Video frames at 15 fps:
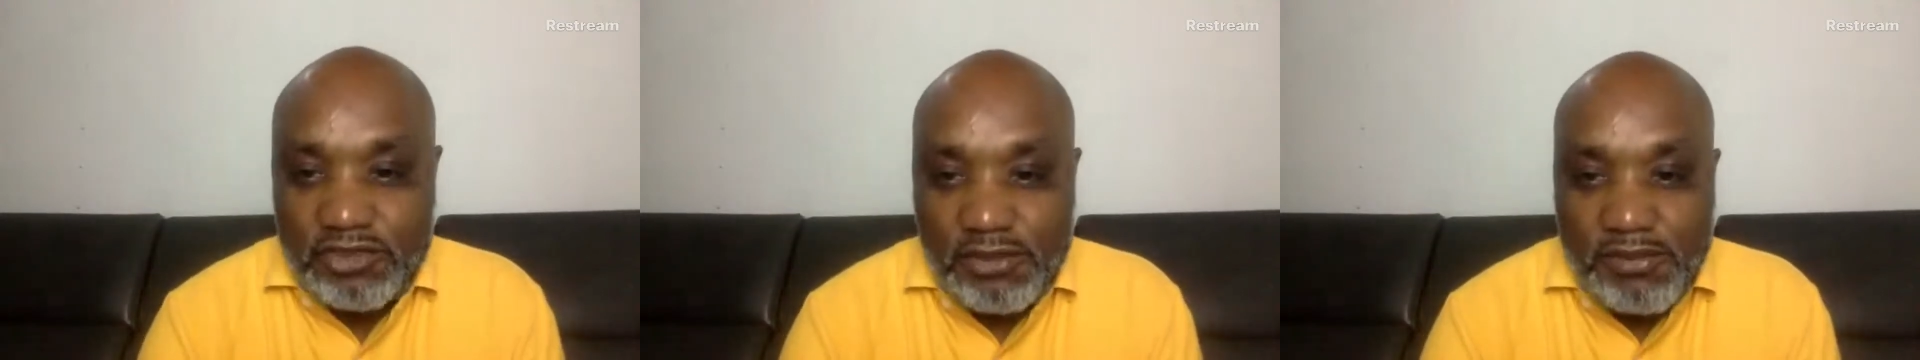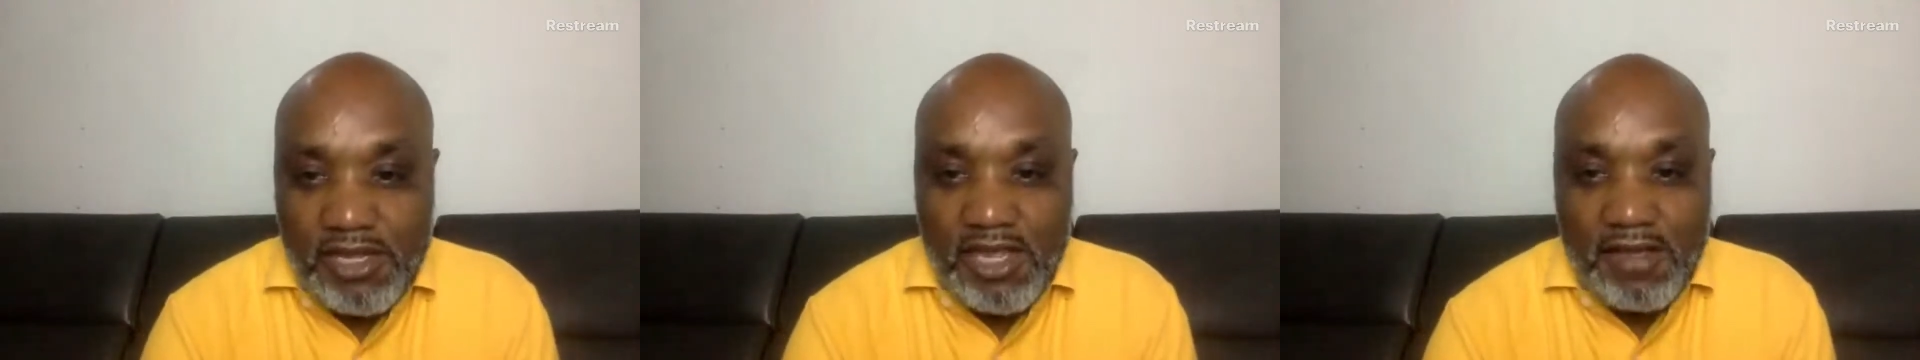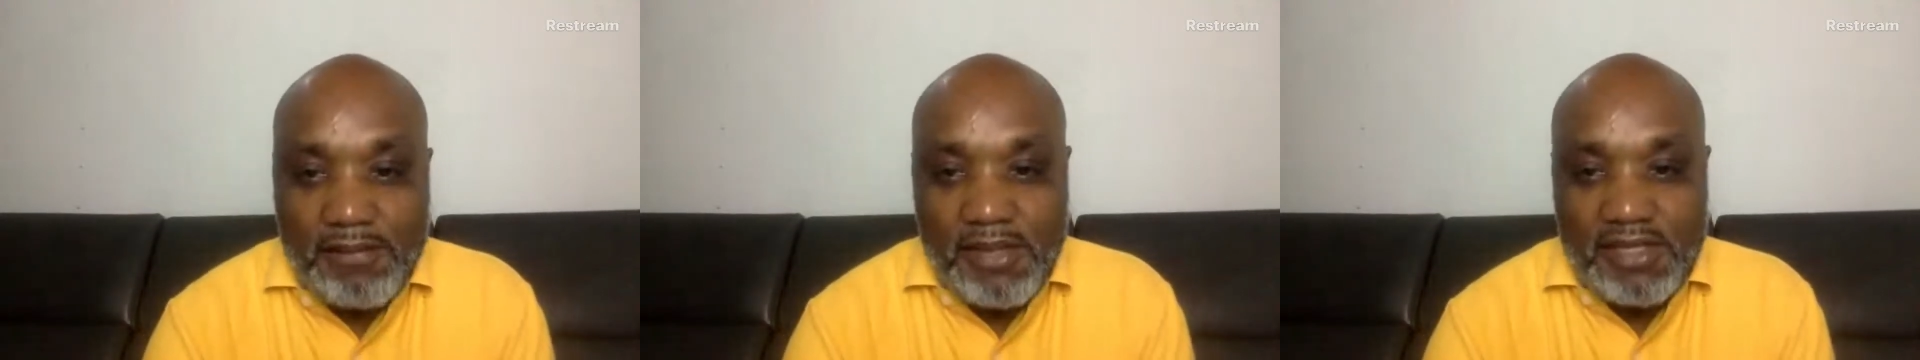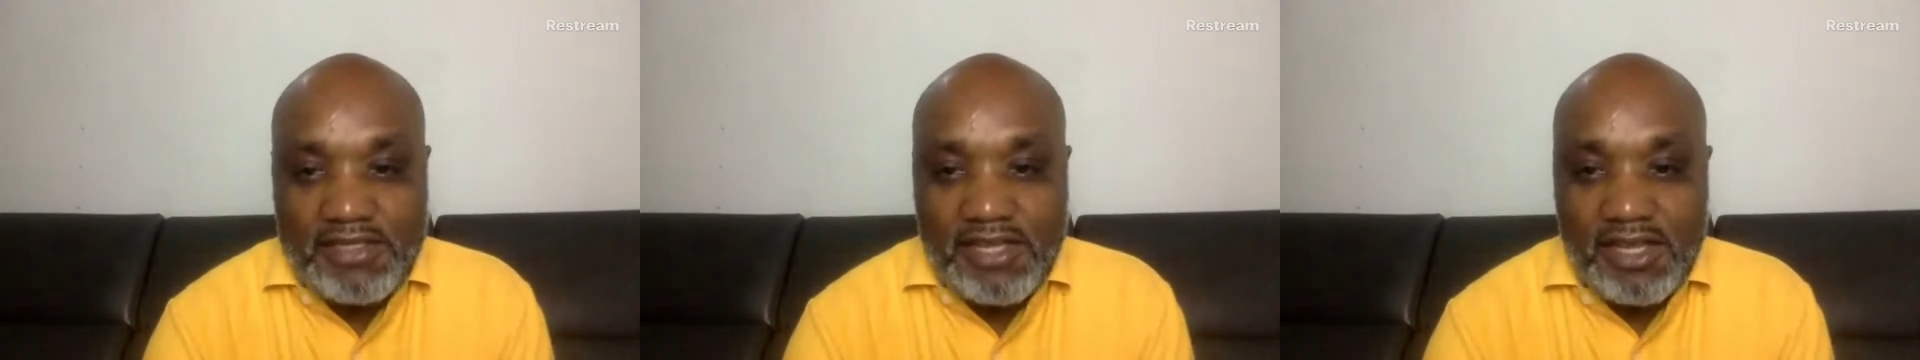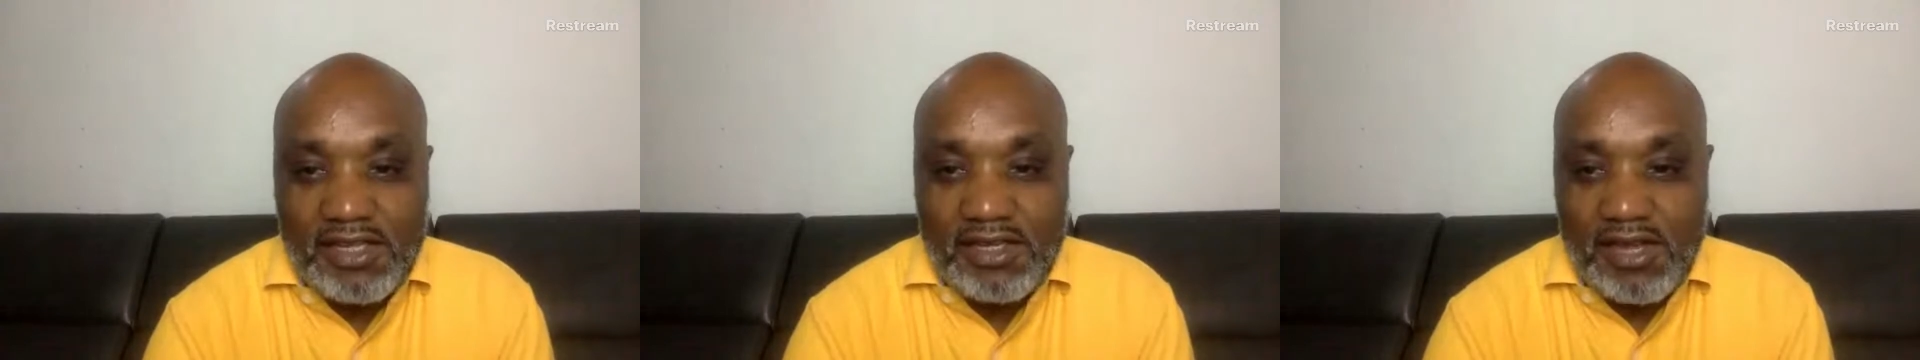Jamaica may
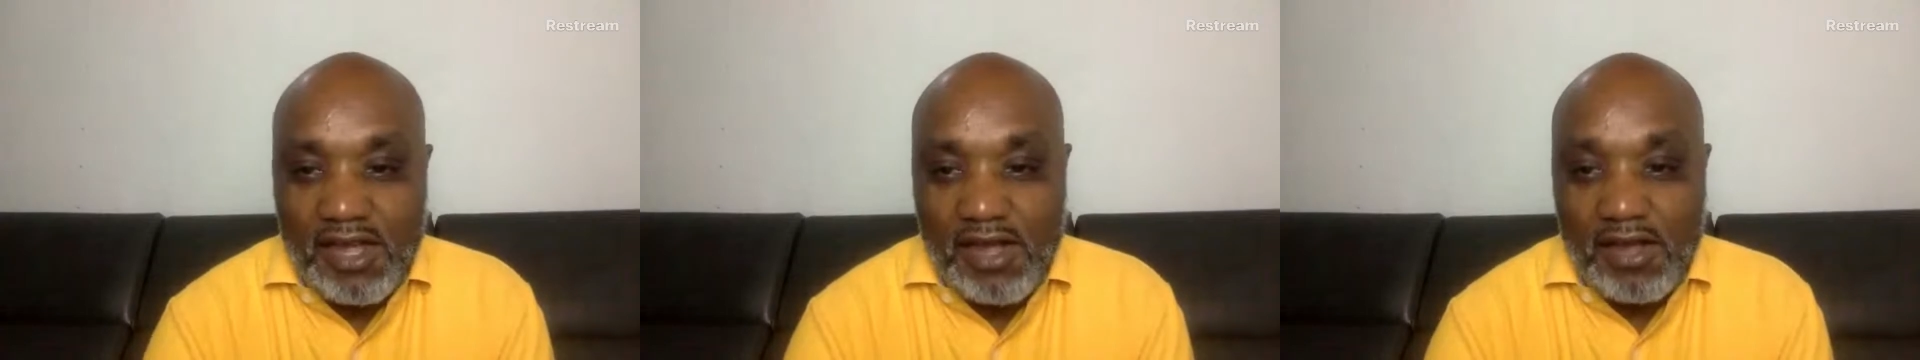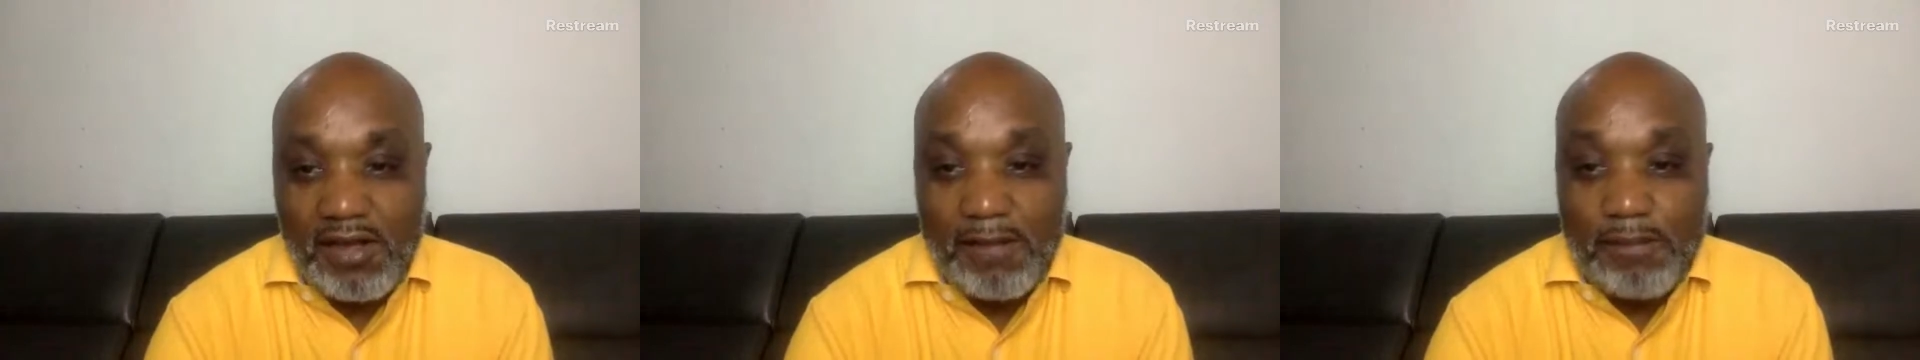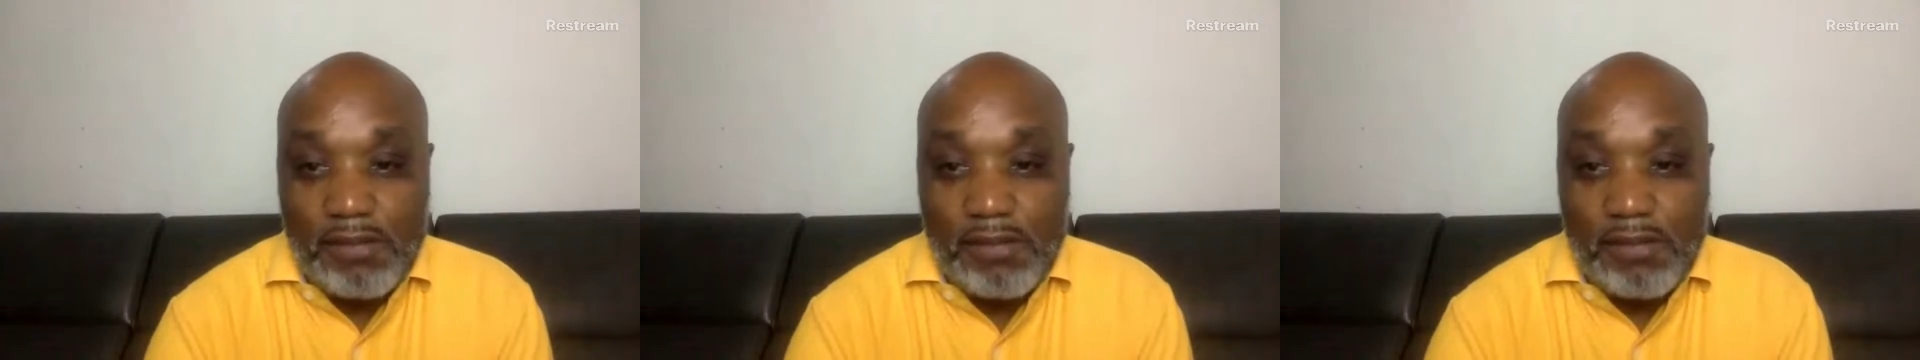take longer,